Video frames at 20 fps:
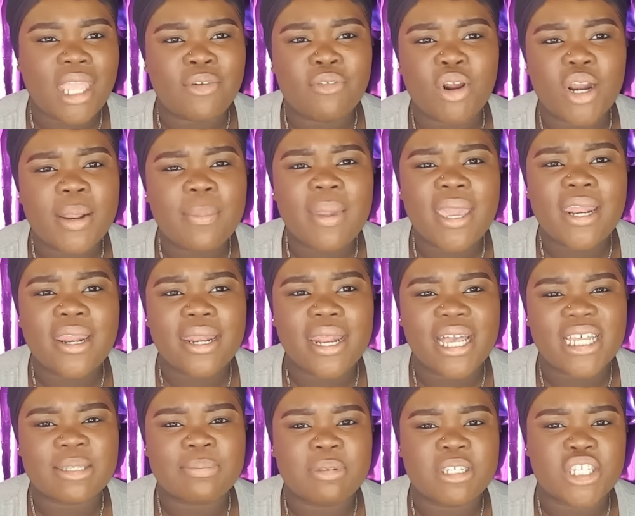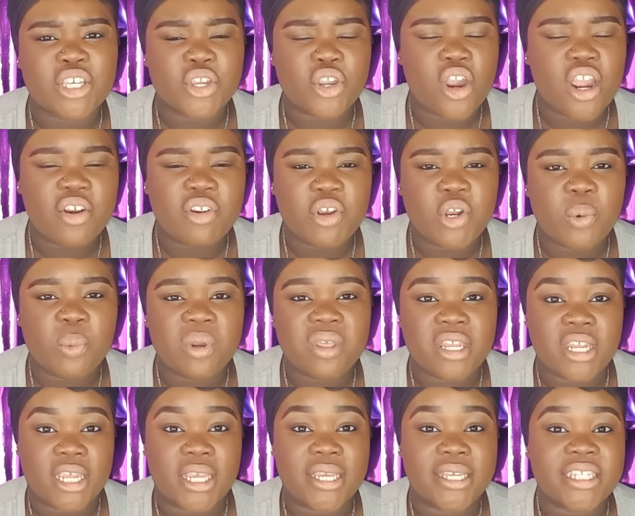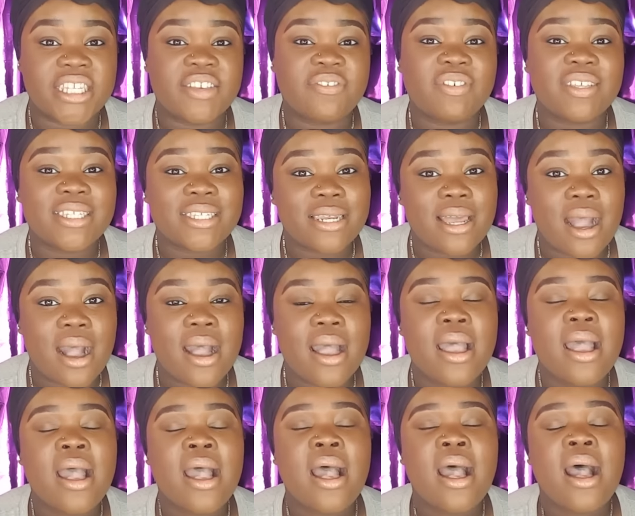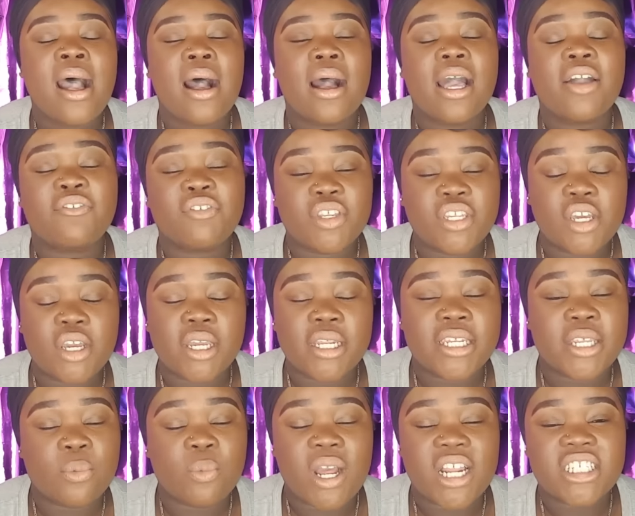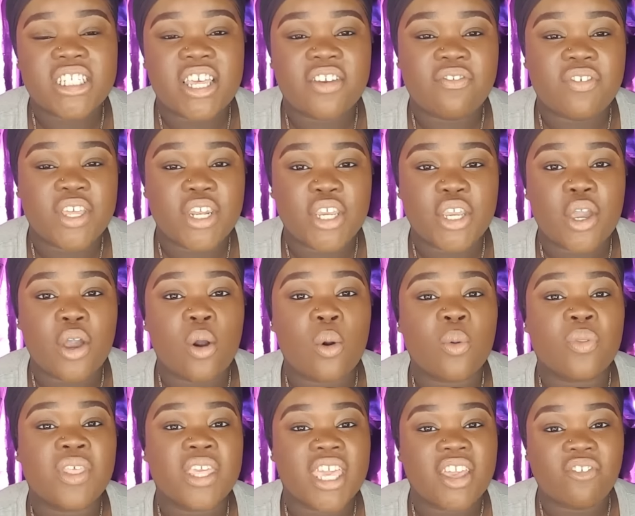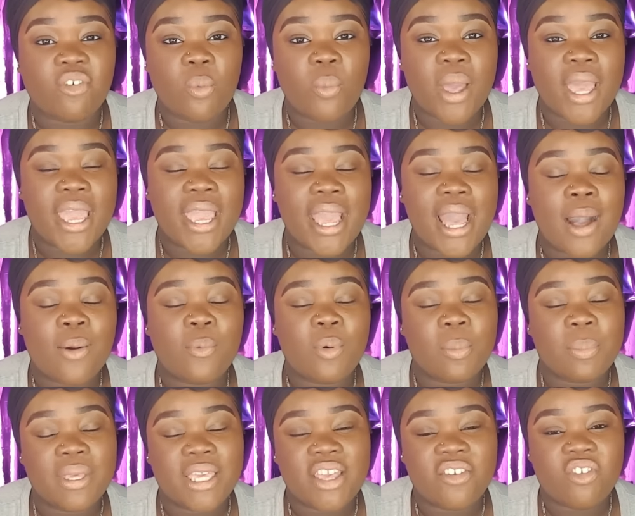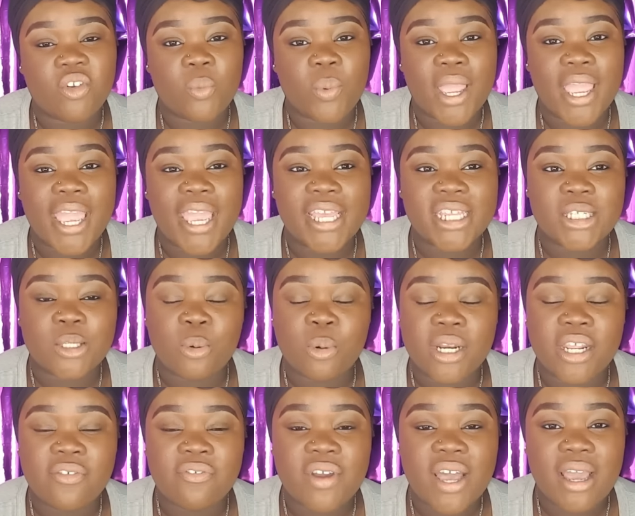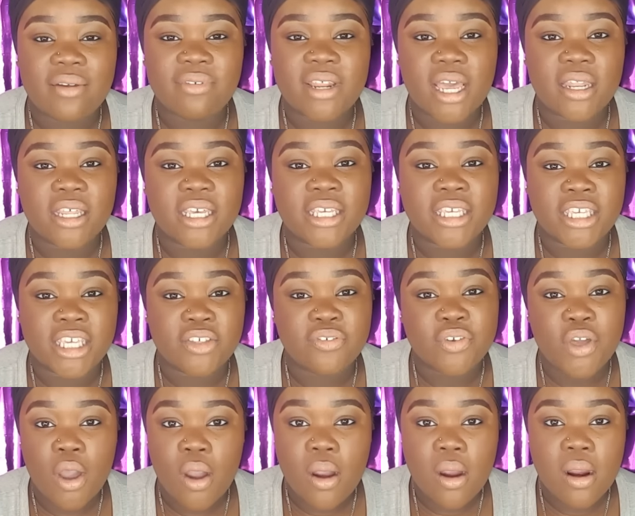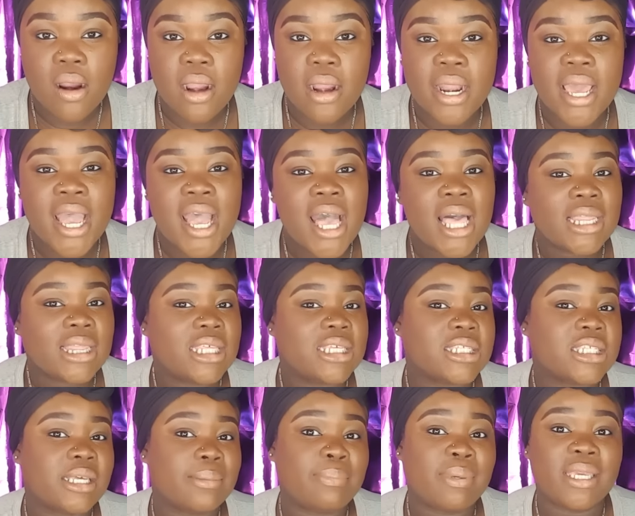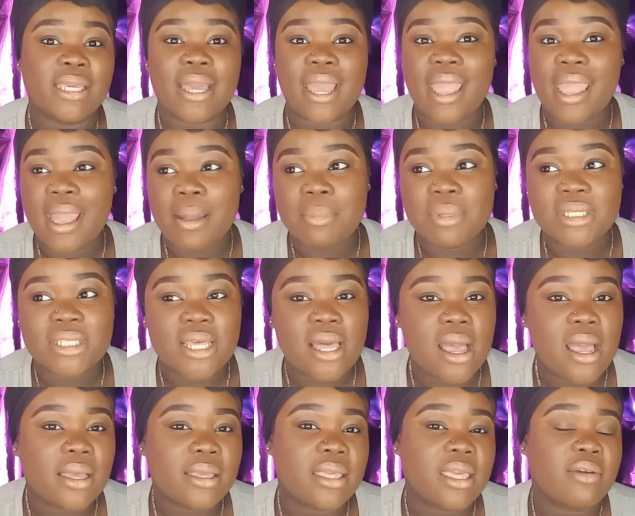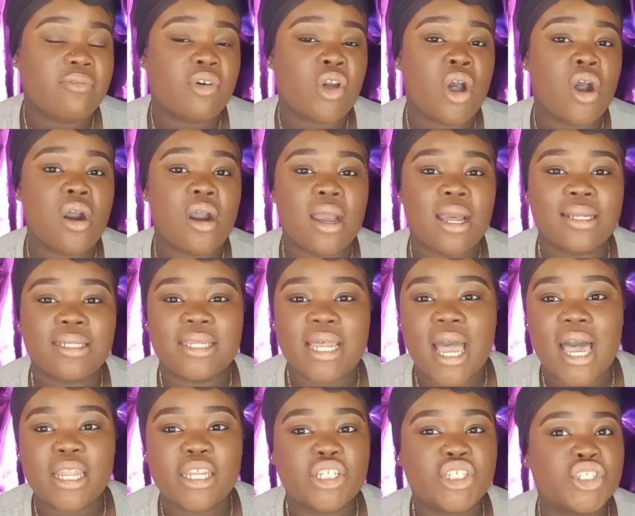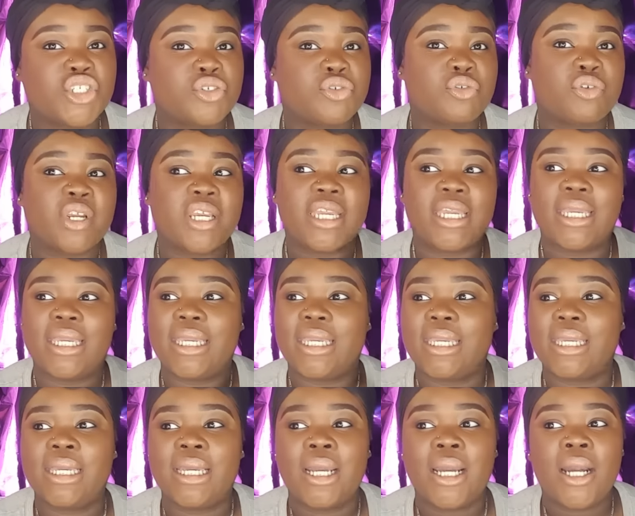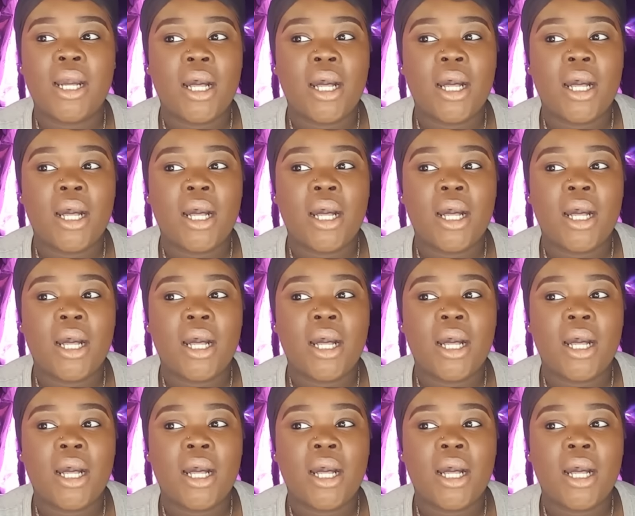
I've already made an announcement, so you already know what it is. If it's not, if you didn't watch that video, the giveaway, I will be giving away a $25 gift card. This can be an Amazon gift card, Dollar Tree,